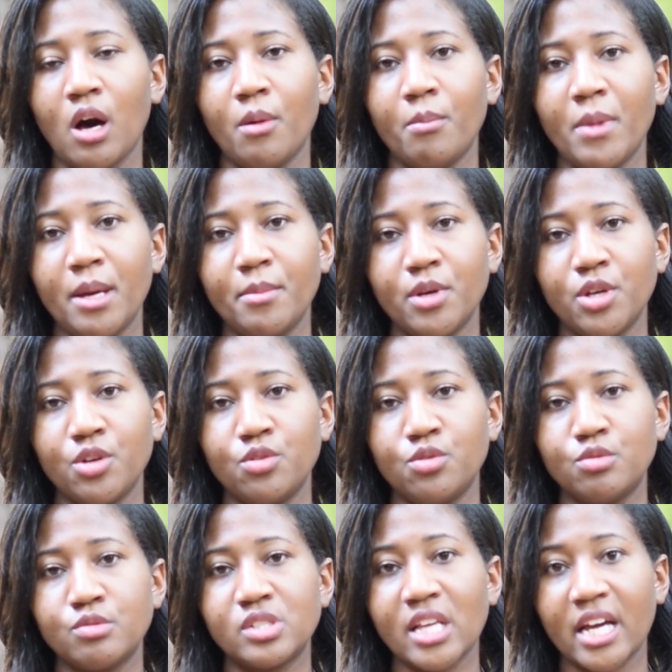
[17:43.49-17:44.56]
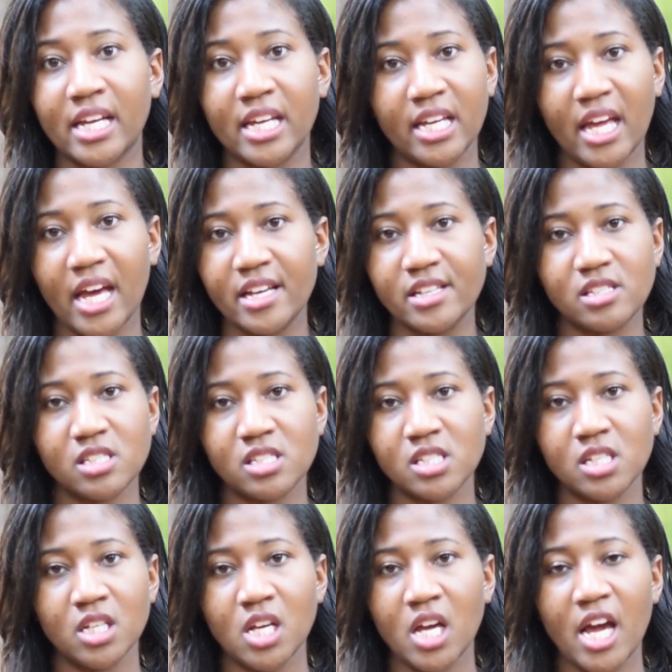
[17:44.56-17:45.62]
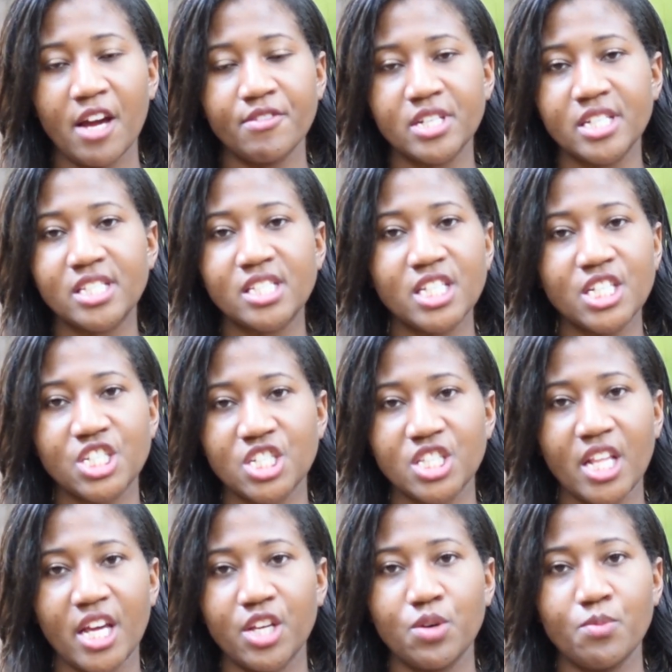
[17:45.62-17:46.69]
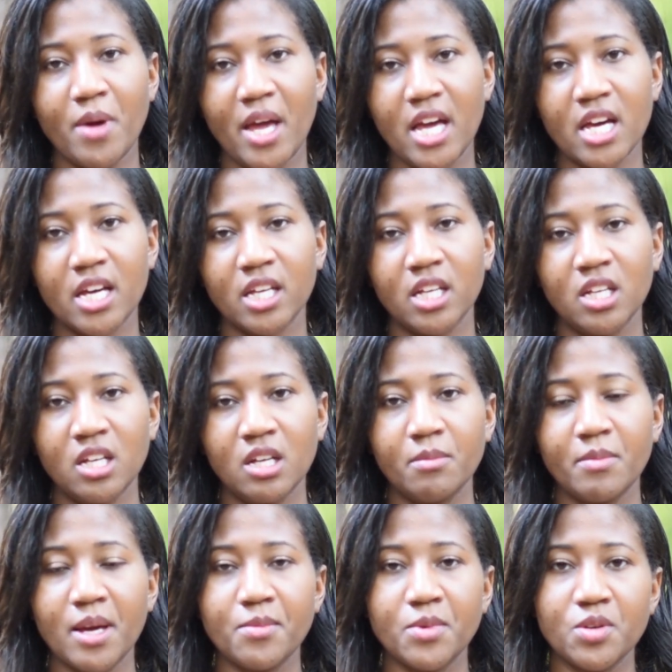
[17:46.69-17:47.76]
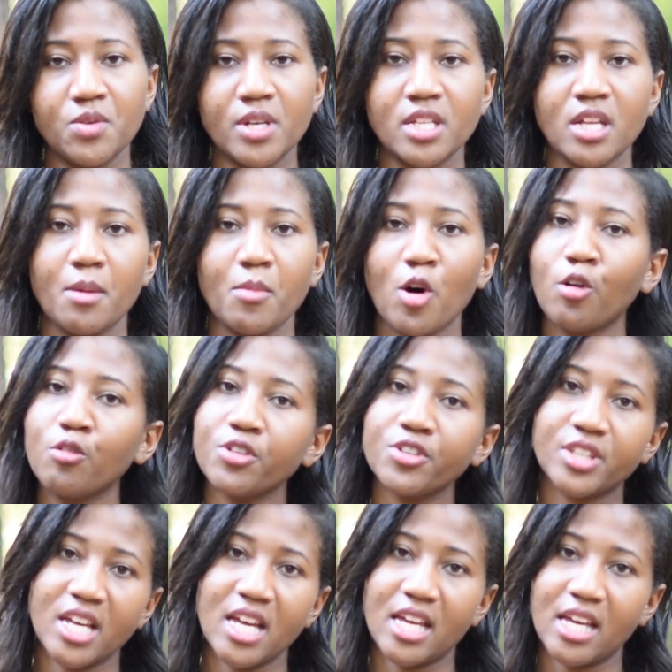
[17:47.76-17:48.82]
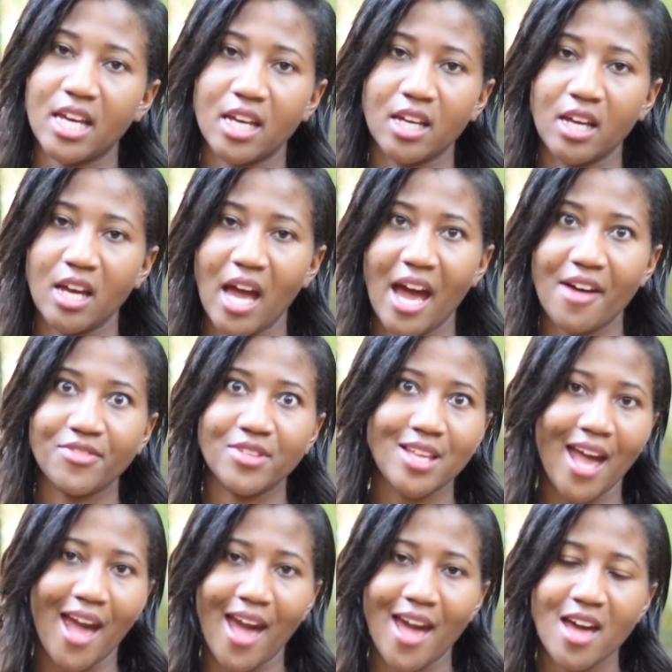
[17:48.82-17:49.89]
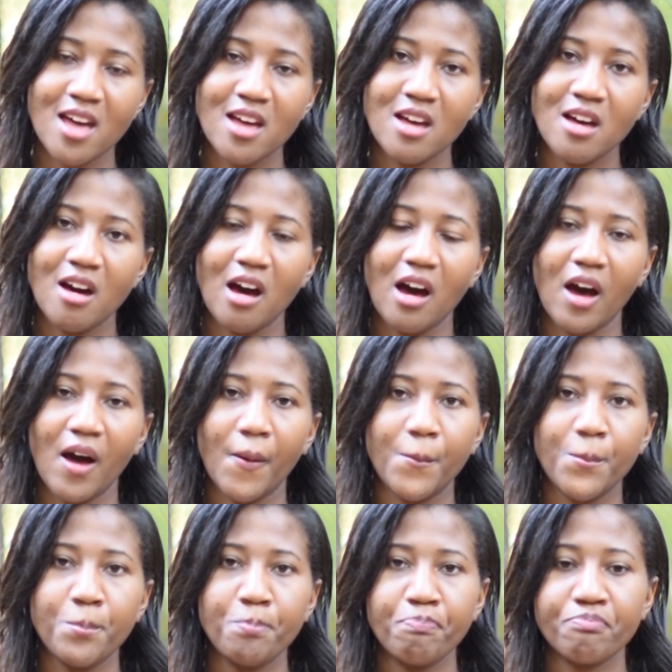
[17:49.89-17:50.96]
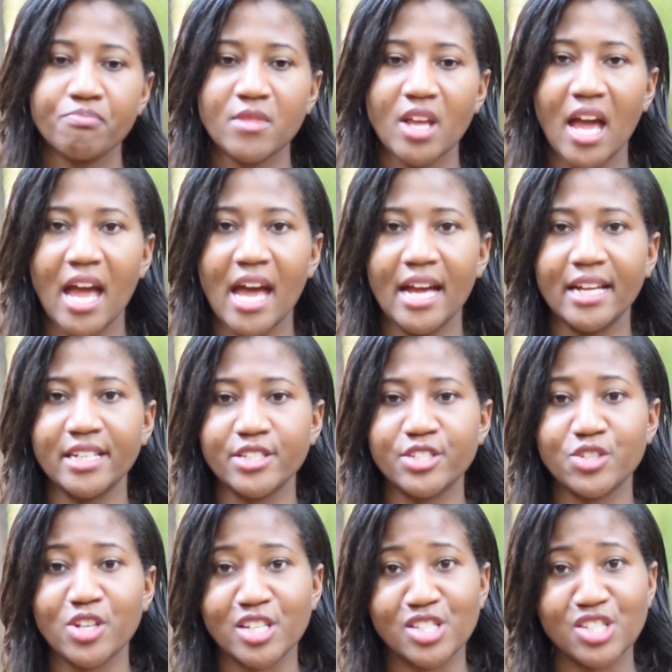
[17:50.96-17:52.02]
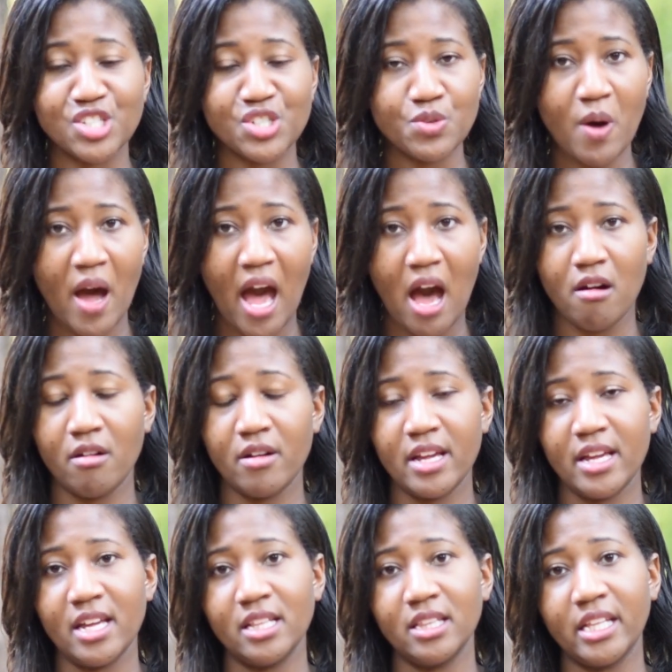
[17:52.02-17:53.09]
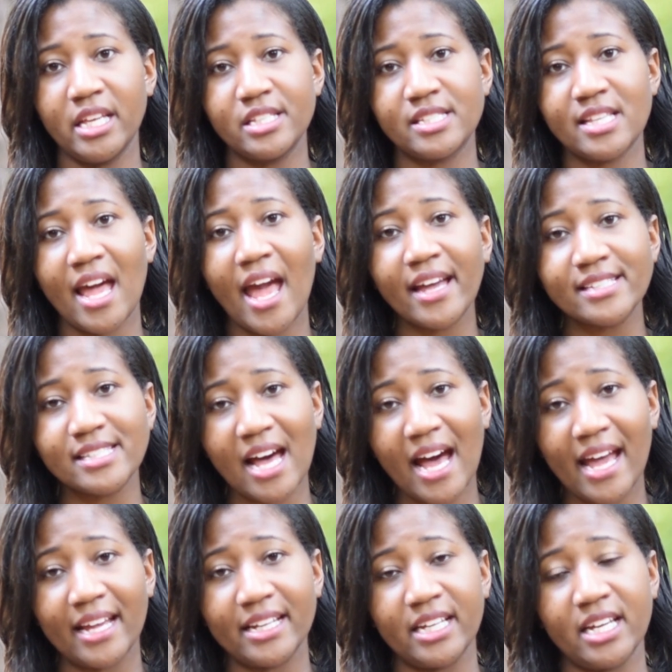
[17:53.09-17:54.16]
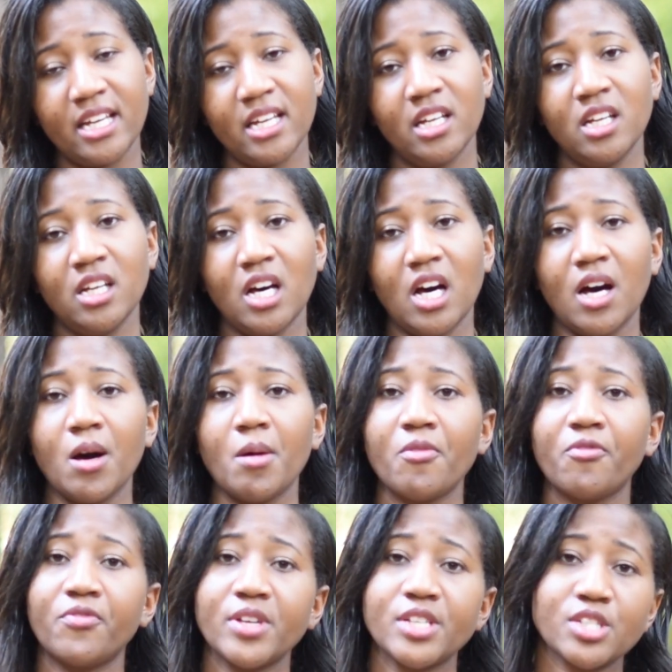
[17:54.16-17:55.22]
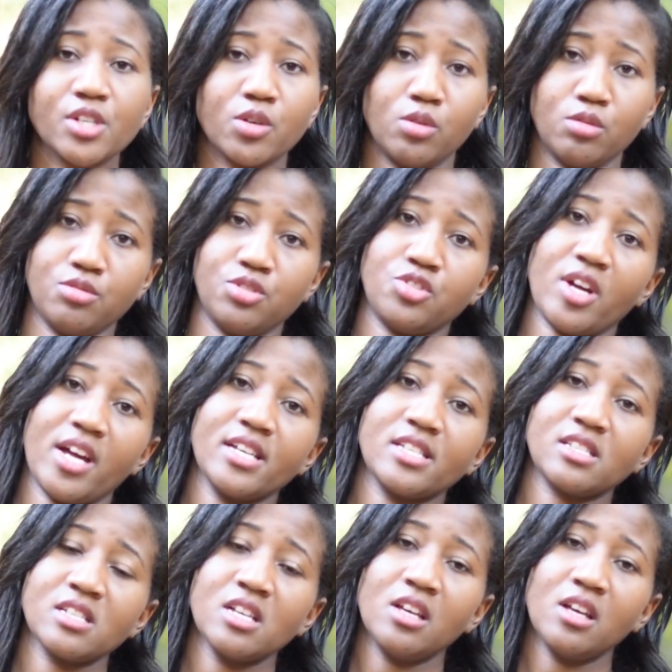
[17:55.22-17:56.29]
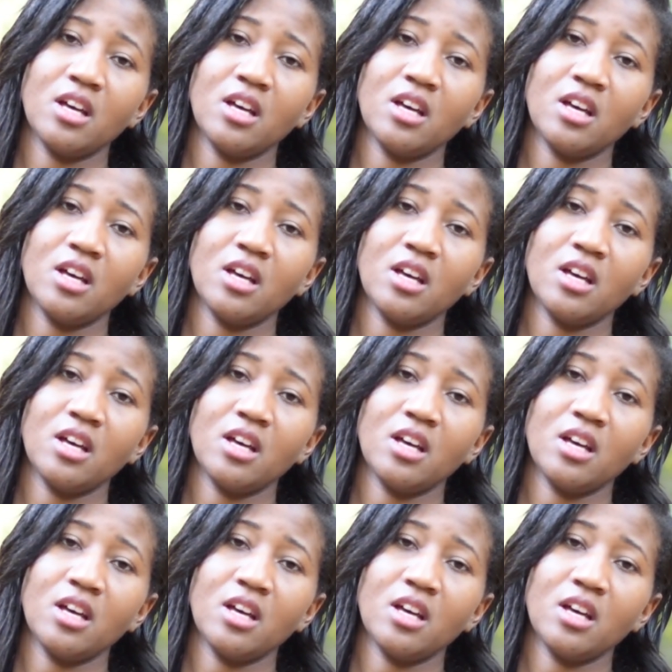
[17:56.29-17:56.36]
Maybe you second guess every decision that you make. Maybe you end up overthinking half the day, and it stresses you out. It leads to anxiety, physical stress,